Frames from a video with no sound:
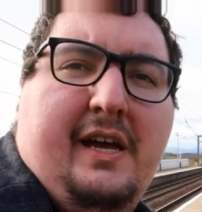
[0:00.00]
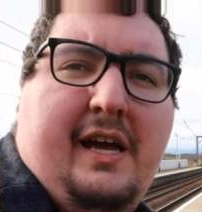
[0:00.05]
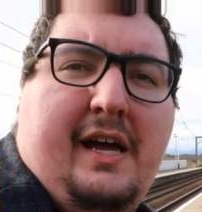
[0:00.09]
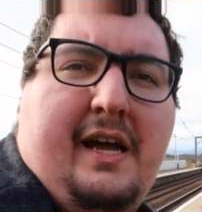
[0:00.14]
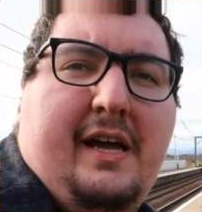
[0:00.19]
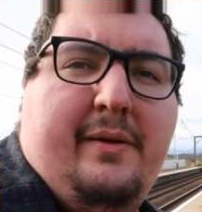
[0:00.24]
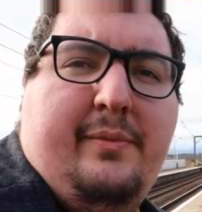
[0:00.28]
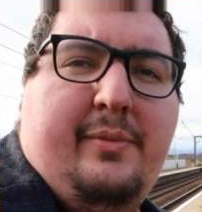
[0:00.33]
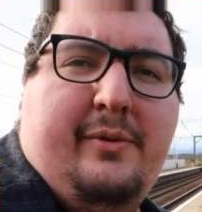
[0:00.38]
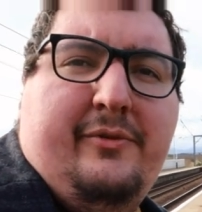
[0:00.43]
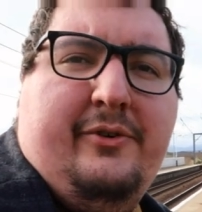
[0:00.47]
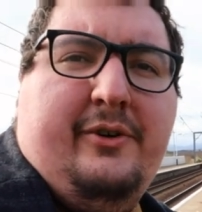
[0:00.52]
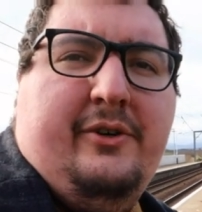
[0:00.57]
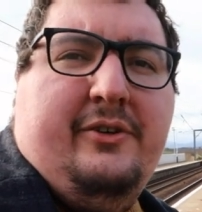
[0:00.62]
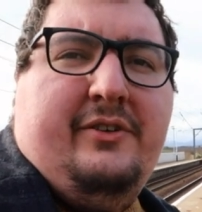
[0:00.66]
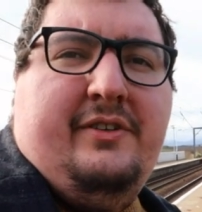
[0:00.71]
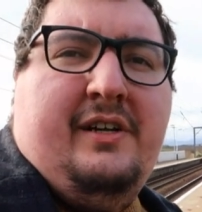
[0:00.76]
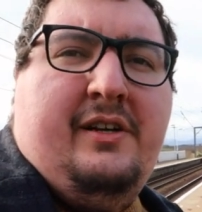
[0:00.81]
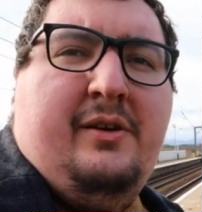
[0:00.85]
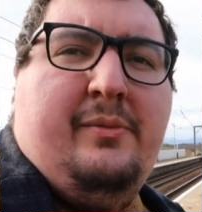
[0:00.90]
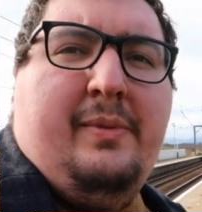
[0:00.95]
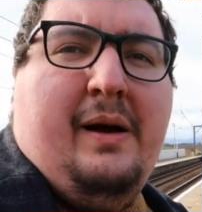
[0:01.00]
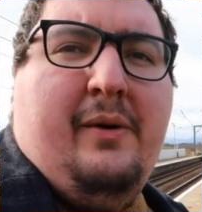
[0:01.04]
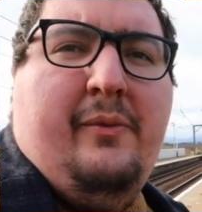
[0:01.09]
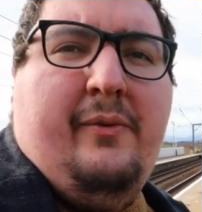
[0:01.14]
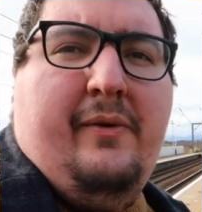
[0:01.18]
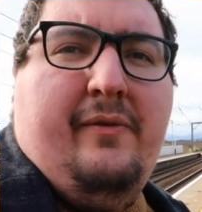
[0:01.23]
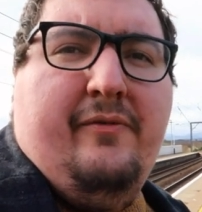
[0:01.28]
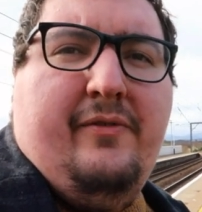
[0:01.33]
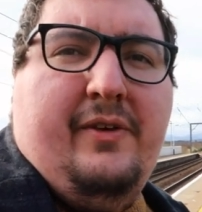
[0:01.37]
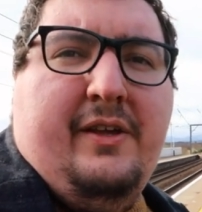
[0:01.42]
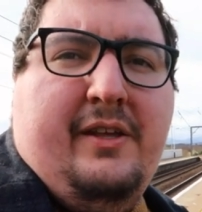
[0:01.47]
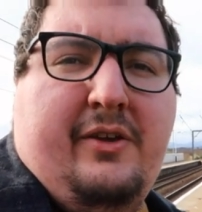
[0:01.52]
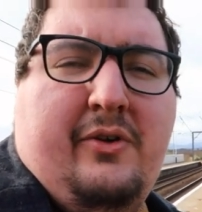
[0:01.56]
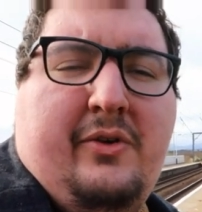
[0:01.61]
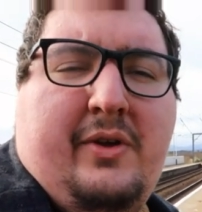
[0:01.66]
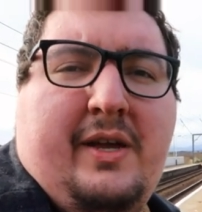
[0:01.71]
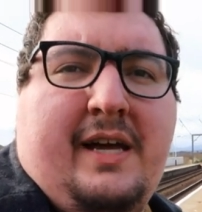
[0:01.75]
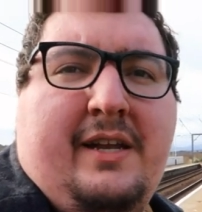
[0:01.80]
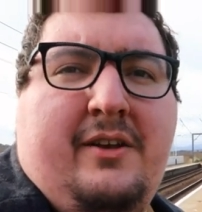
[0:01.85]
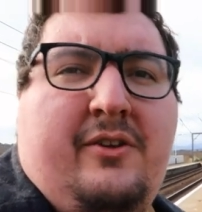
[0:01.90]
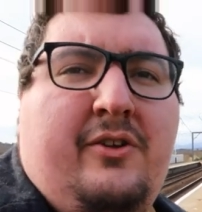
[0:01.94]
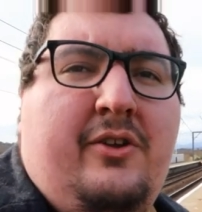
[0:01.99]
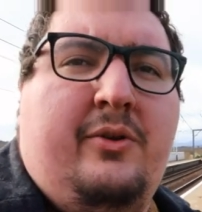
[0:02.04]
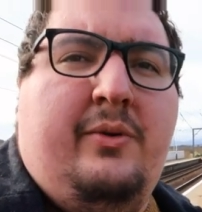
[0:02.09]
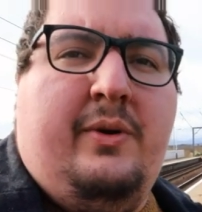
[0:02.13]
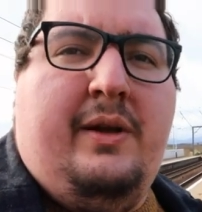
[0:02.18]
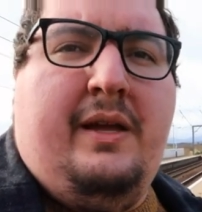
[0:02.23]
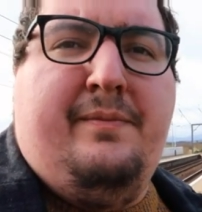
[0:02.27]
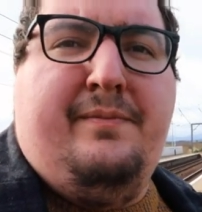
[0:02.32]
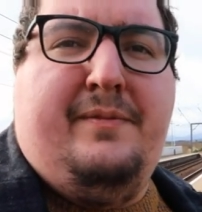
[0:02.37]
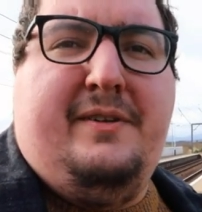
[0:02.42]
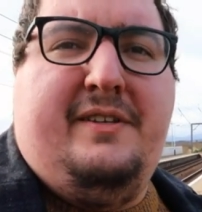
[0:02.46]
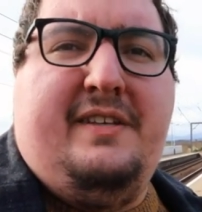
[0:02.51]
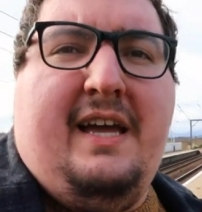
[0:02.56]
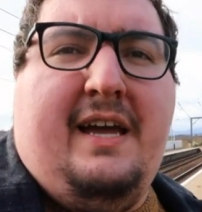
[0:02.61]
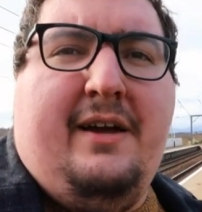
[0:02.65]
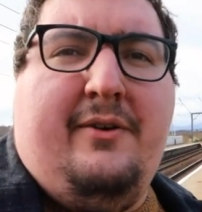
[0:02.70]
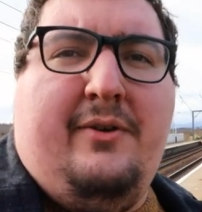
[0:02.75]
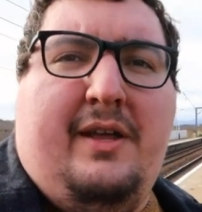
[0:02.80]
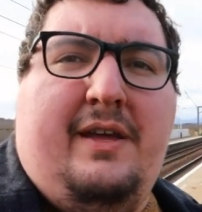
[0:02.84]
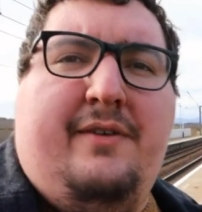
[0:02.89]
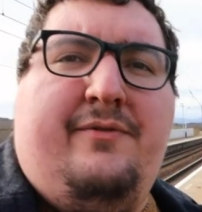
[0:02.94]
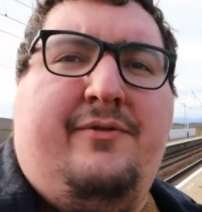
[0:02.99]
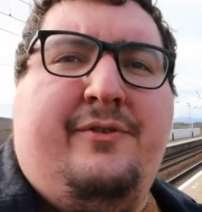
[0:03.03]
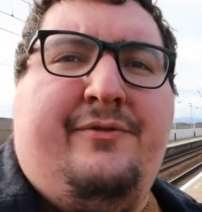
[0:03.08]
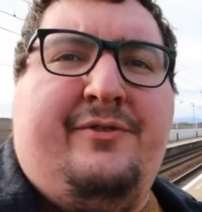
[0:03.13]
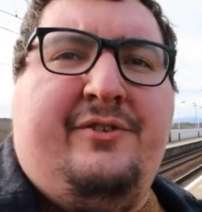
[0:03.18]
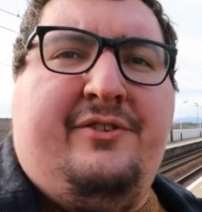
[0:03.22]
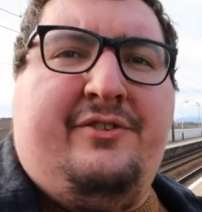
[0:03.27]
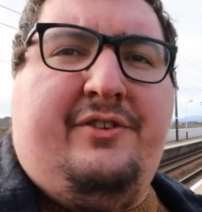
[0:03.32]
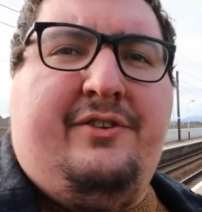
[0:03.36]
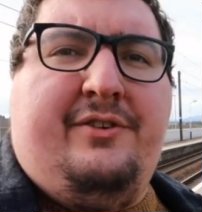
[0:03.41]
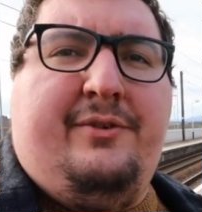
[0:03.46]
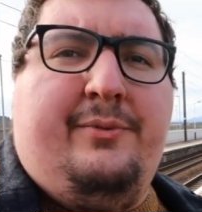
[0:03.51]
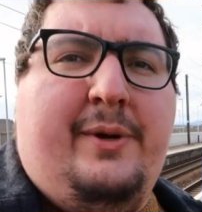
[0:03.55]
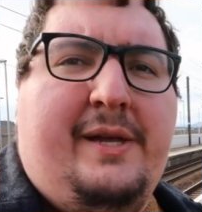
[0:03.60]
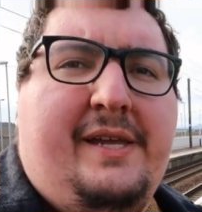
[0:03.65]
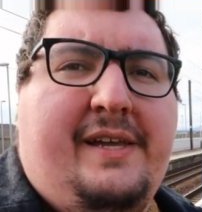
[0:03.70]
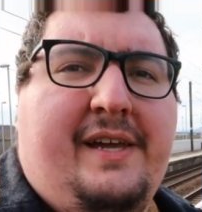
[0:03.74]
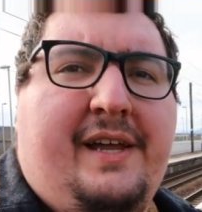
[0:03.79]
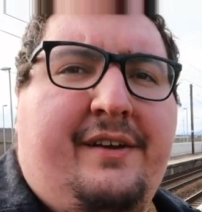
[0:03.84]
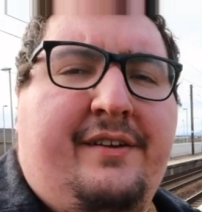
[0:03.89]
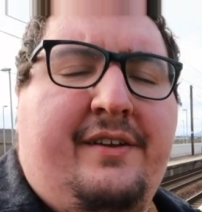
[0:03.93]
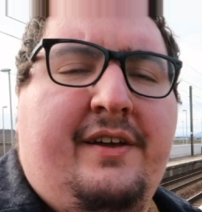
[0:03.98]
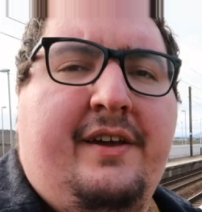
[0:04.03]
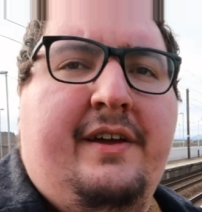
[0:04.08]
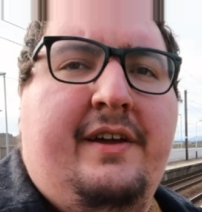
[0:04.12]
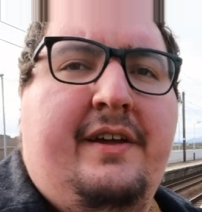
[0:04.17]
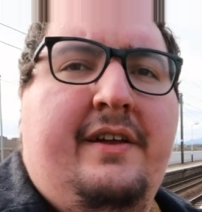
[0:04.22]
But I forgot to tell you about one thing you can do in the town if you visit the weekend.